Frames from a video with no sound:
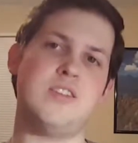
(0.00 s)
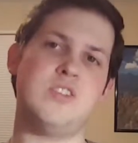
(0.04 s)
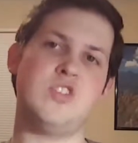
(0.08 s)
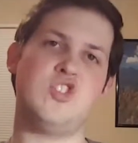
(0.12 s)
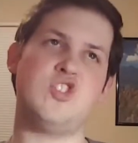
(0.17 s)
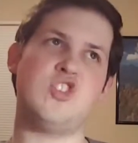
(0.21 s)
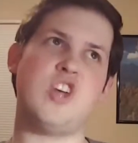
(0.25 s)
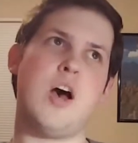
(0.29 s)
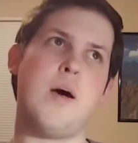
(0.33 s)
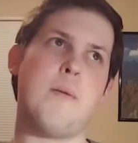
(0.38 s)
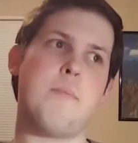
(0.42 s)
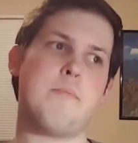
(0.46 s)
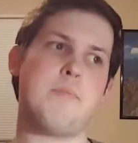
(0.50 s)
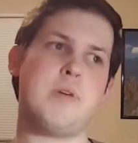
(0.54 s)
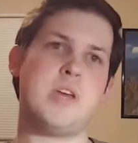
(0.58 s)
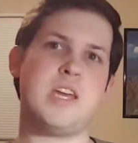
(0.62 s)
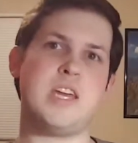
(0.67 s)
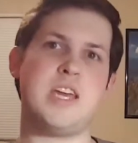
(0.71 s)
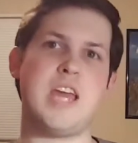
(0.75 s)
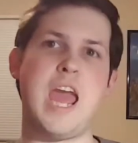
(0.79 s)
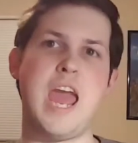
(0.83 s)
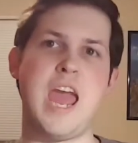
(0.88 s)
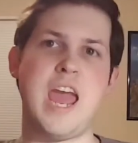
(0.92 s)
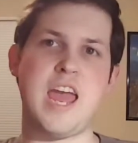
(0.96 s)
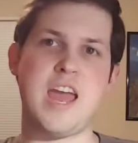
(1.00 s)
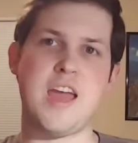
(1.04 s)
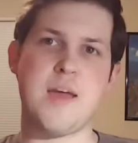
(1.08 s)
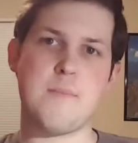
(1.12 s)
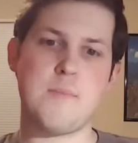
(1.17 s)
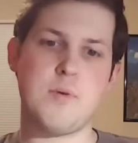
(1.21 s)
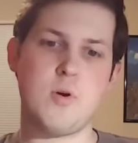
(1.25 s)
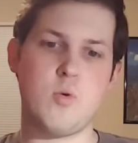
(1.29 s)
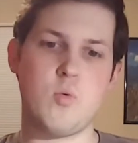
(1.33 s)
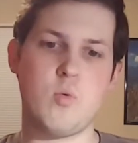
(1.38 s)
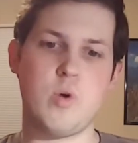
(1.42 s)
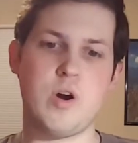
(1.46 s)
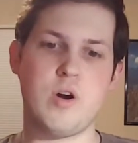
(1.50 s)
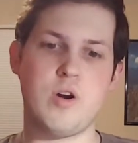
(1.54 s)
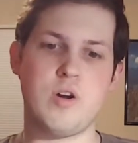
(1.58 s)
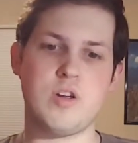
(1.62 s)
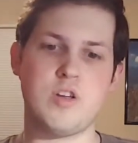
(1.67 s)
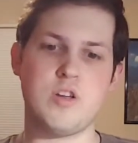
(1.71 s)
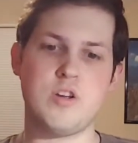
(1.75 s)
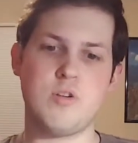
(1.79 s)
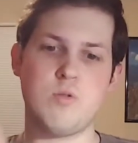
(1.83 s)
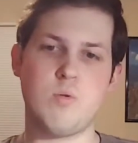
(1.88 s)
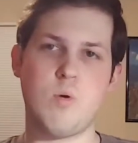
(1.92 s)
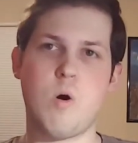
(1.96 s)
zombie game where
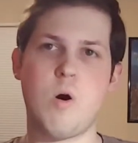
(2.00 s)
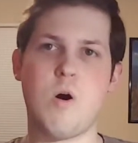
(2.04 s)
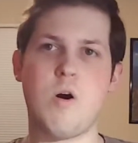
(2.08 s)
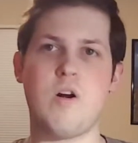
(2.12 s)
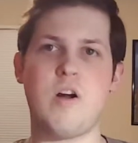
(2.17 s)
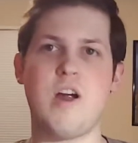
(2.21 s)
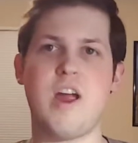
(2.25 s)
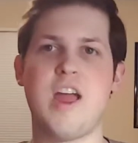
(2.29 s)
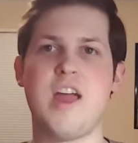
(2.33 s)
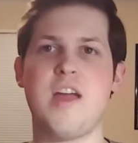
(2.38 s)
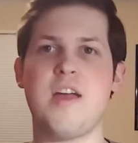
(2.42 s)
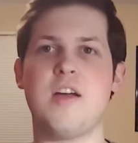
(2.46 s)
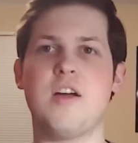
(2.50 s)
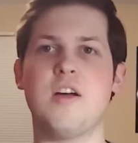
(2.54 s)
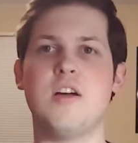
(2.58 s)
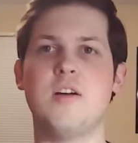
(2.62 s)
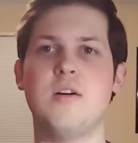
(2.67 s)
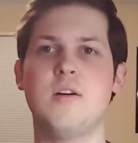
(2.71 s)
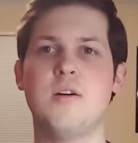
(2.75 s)
you are a